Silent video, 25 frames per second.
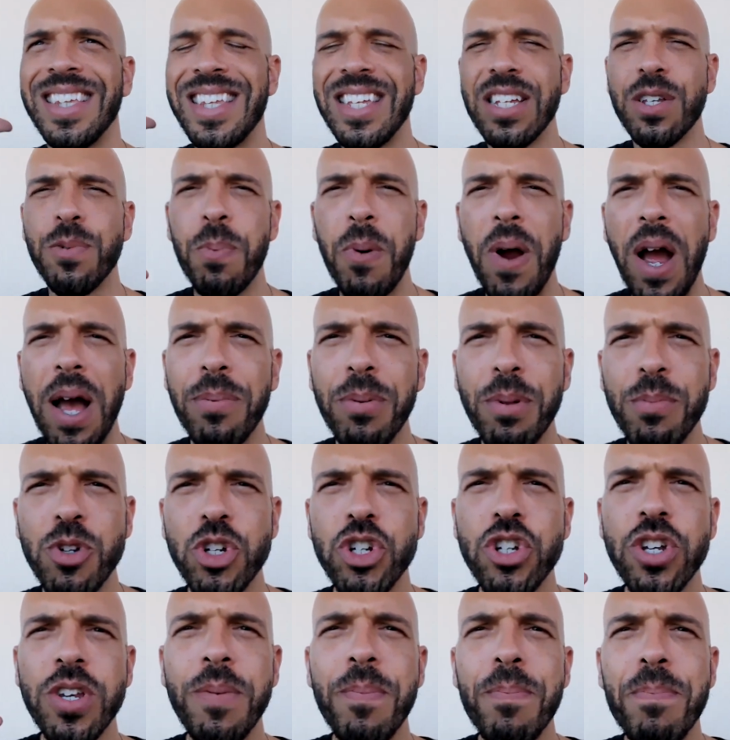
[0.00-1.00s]
this problem
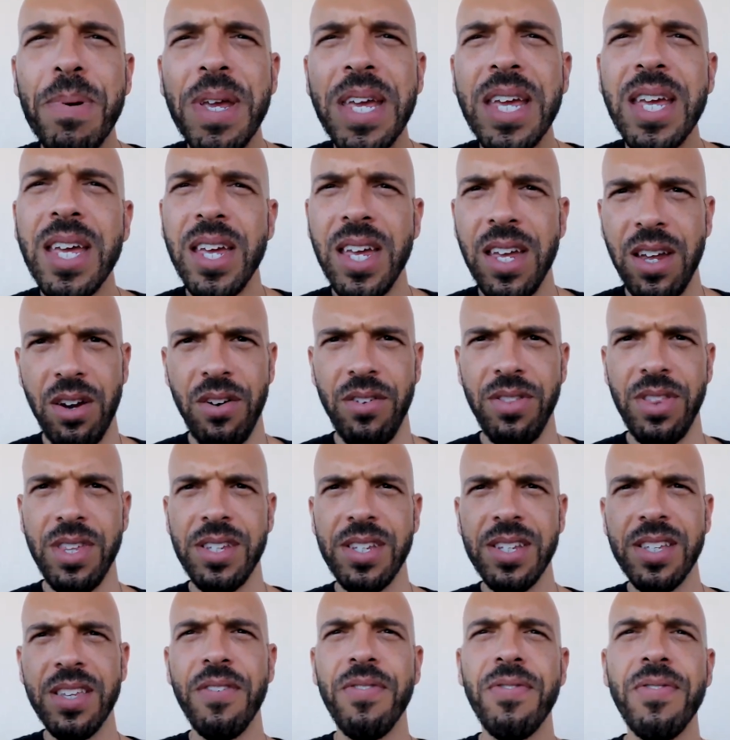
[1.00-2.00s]
shouldn't be here.
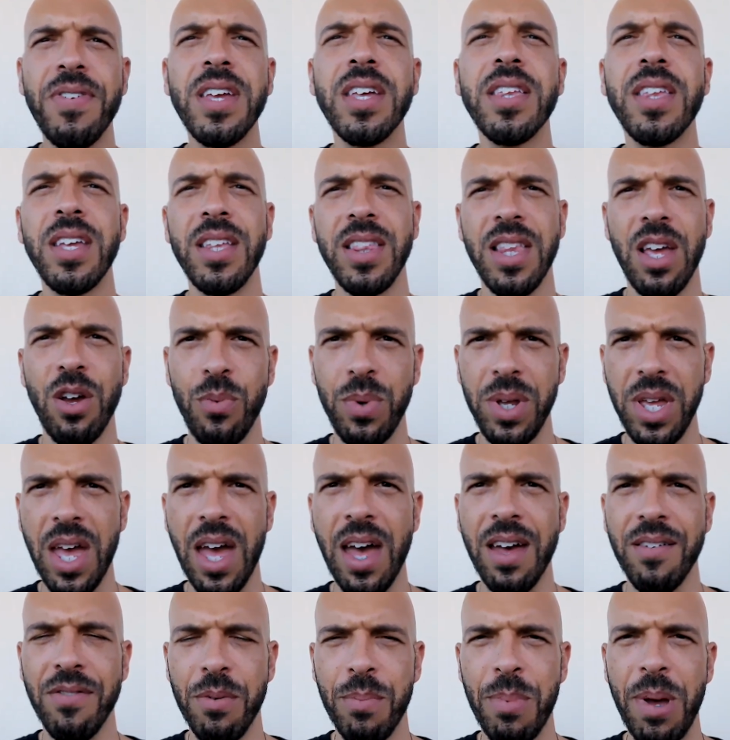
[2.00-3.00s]
This is the feeling that we
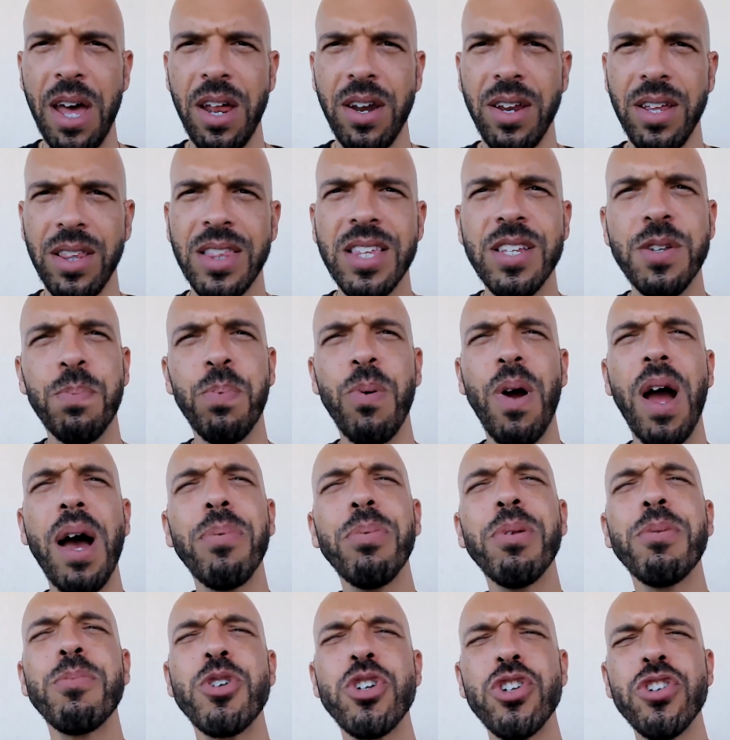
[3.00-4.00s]
have about it. This
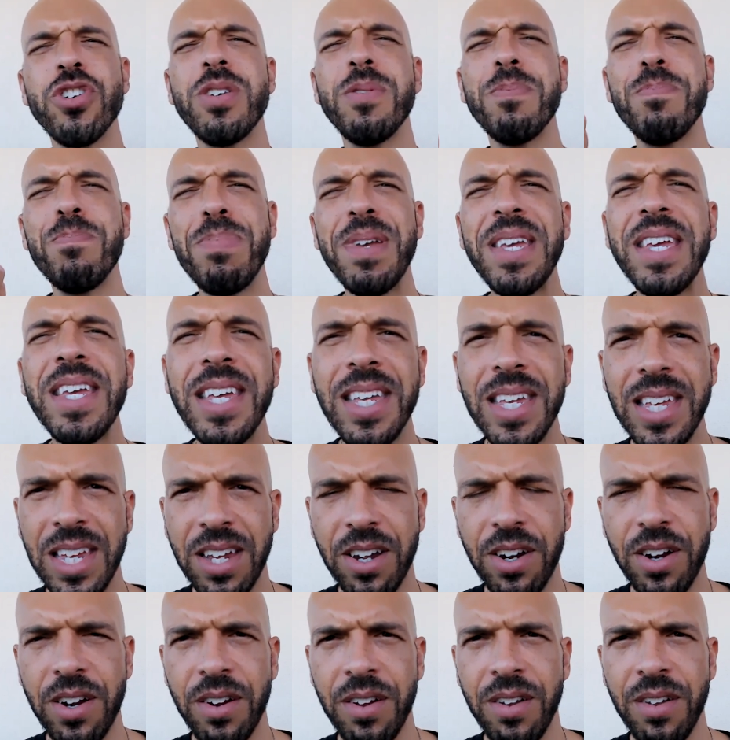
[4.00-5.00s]
problem shouldn't be
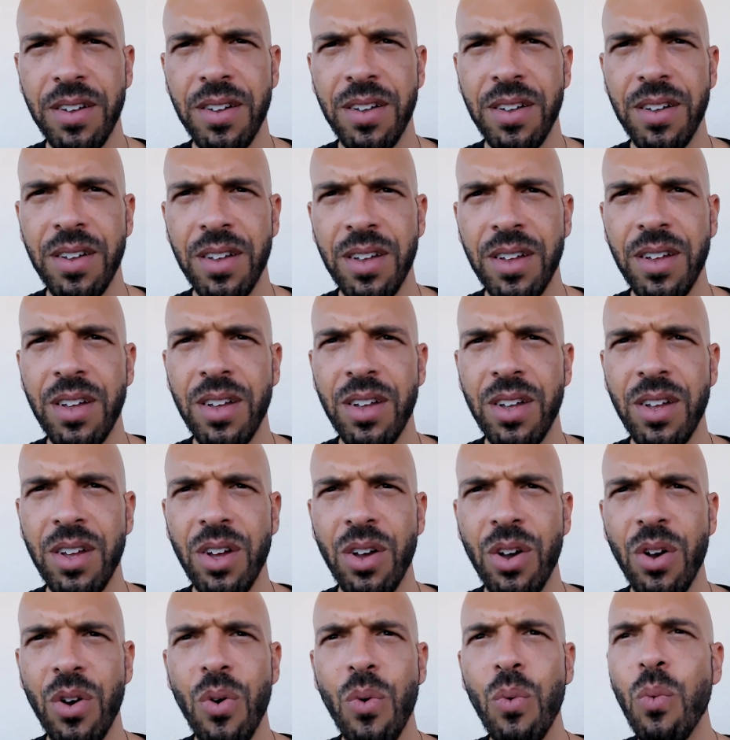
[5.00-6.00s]
here.
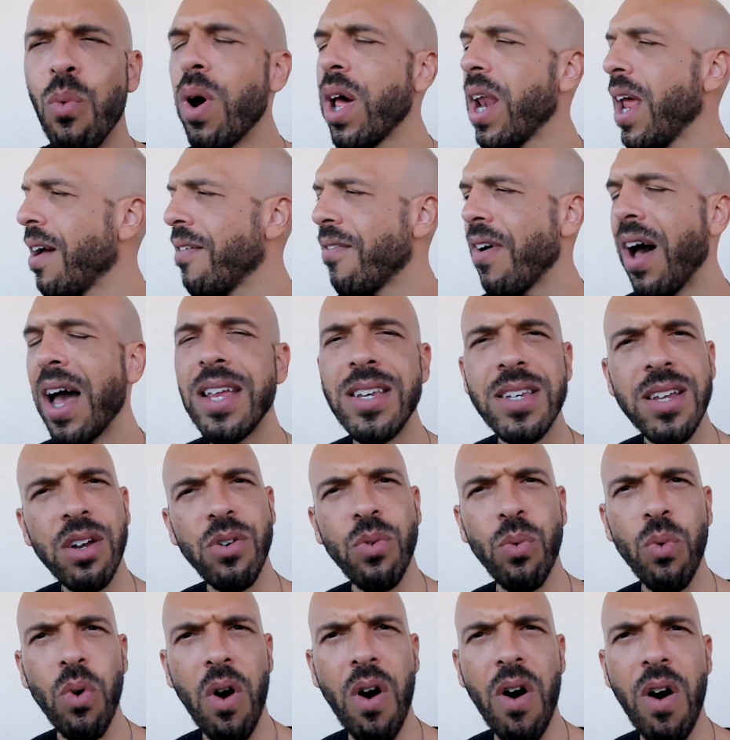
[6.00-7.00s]
What have I
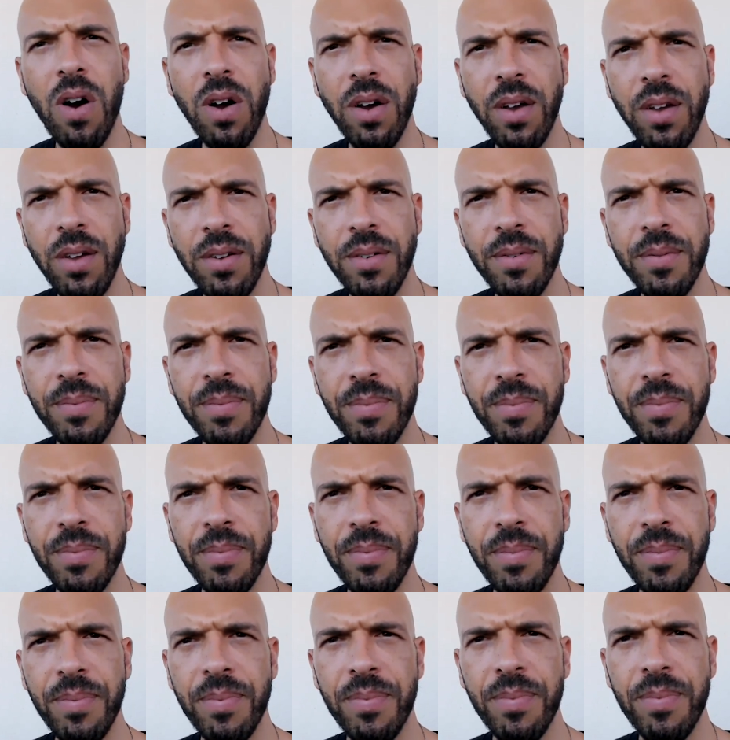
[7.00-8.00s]
done wrong
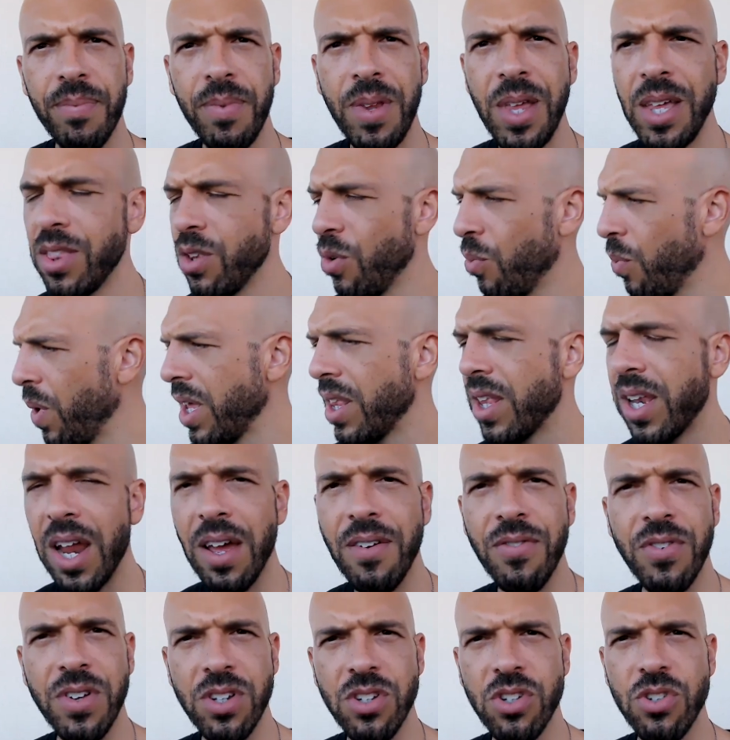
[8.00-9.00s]
in the way that
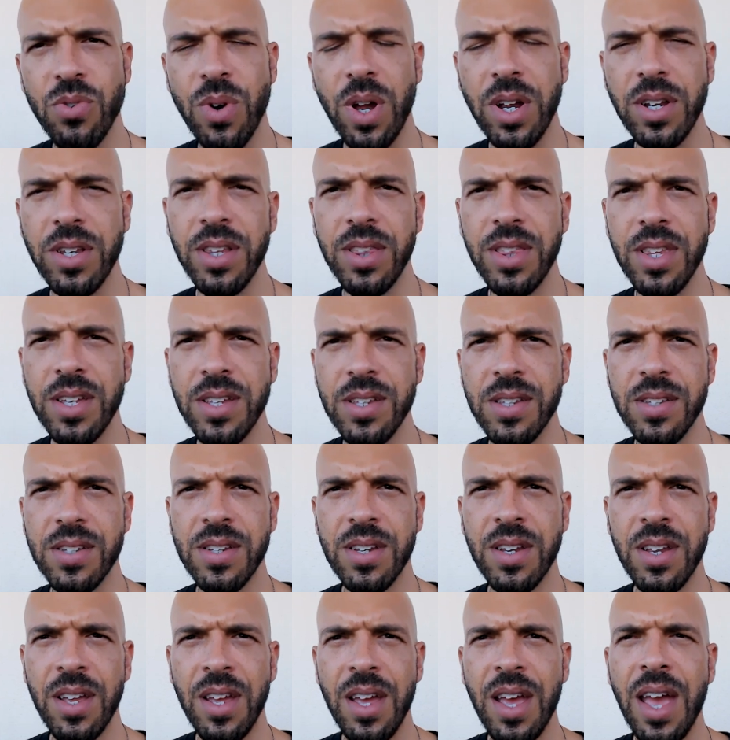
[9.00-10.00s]
I've constructed
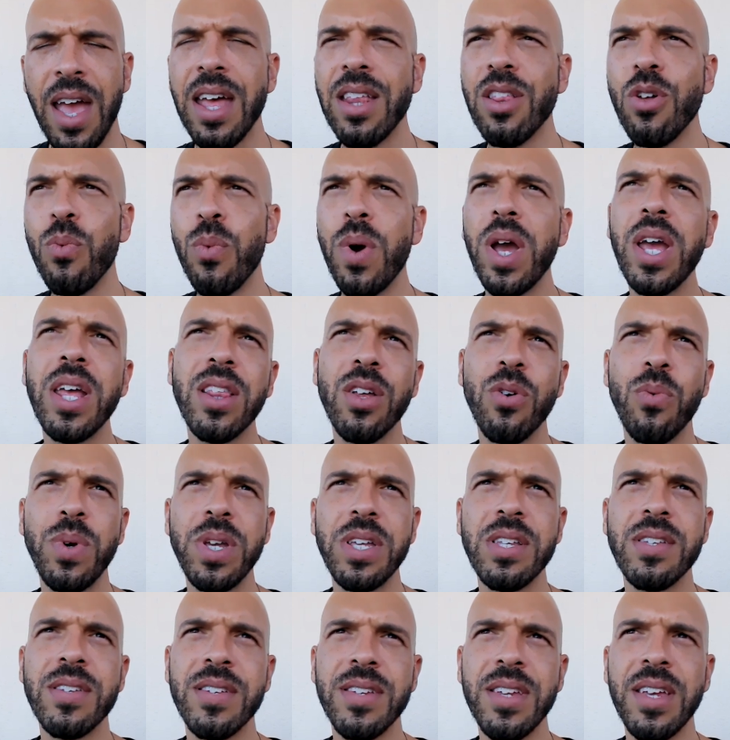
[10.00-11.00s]
this? And the way that
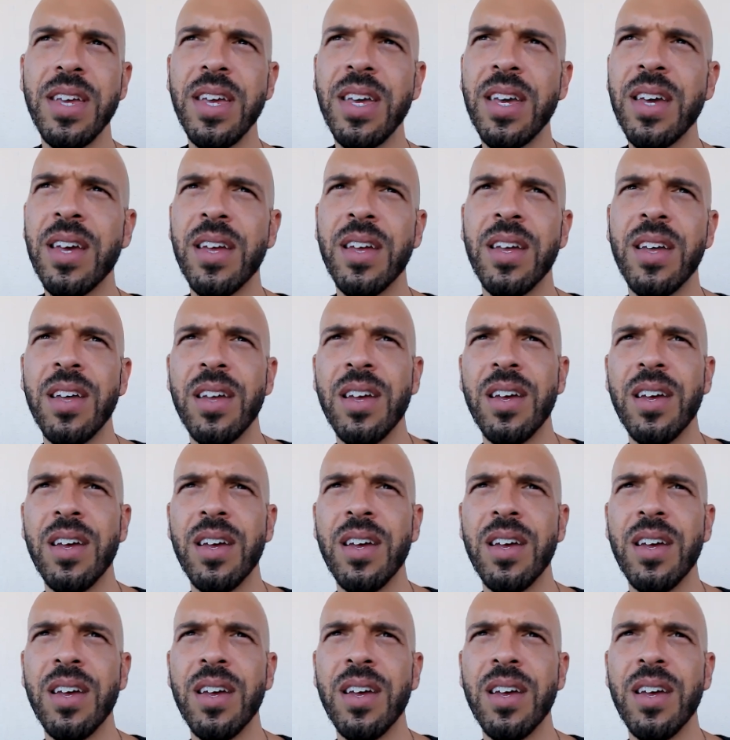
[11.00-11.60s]
we see